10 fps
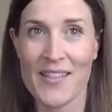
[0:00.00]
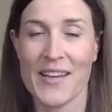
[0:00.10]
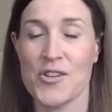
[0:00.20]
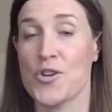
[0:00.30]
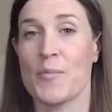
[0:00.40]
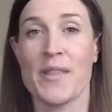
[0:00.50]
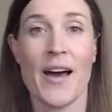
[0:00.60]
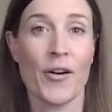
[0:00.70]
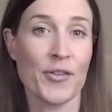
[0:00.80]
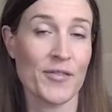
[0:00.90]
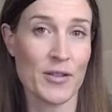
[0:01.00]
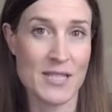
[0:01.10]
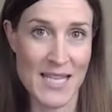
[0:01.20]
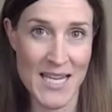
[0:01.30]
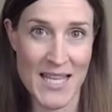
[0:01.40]
They determine the health of your
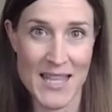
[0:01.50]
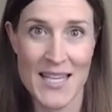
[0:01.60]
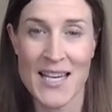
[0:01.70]
teeth,